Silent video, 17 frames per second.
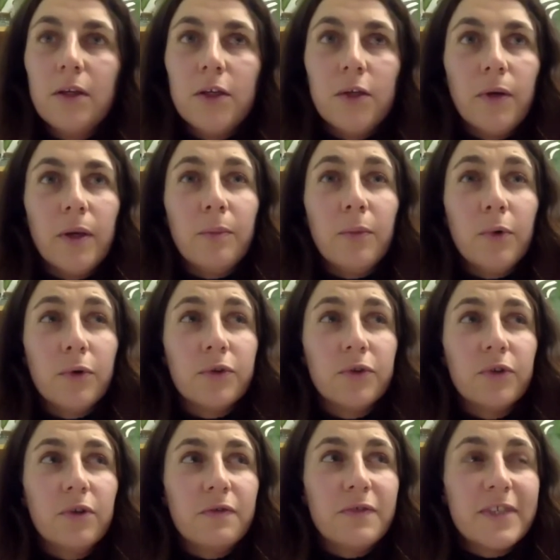doing more
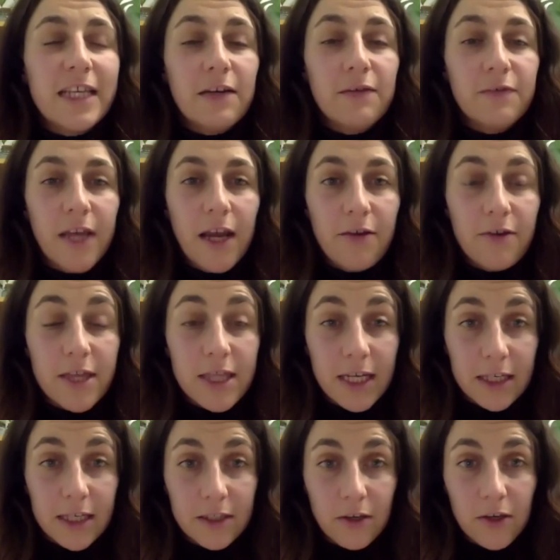sort of self-carey
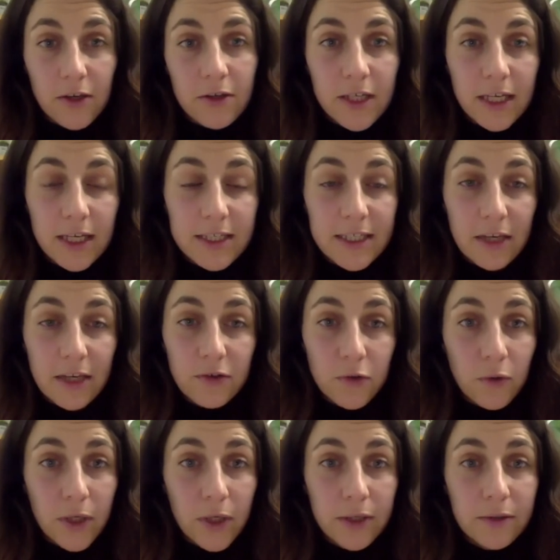things. So using
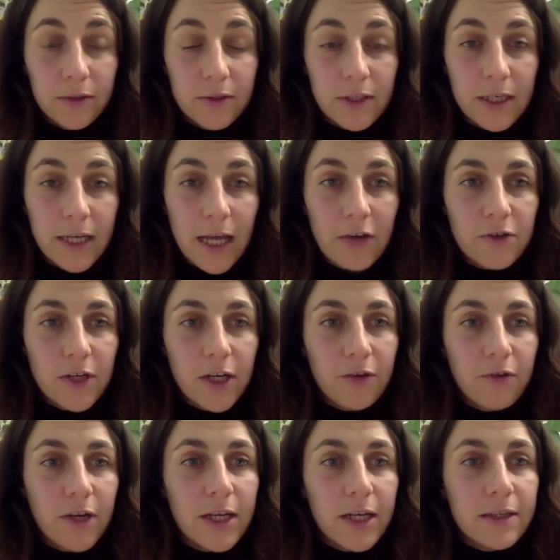essential oils and natural
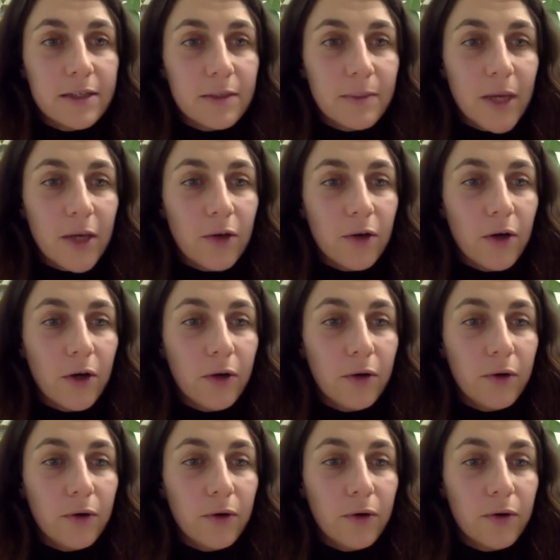ingredients to make your
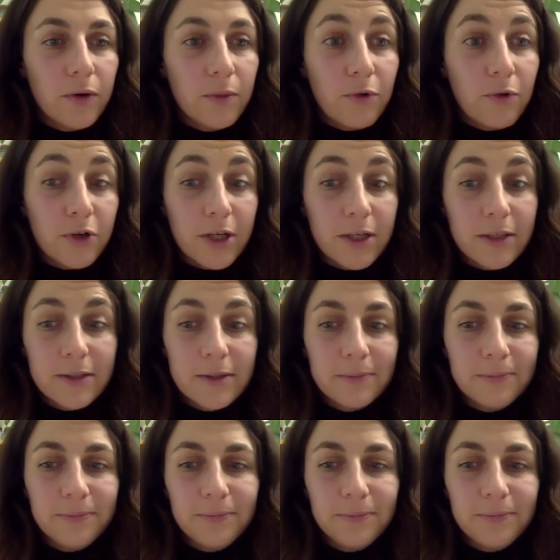own products.